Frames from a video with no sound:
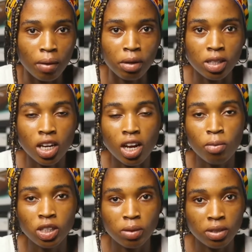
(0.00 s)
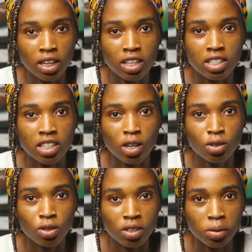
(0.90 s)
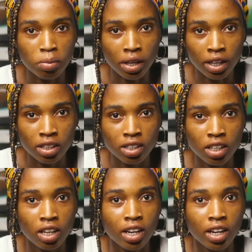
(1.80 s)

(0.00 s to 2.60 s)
I mean, most especially senior course mates.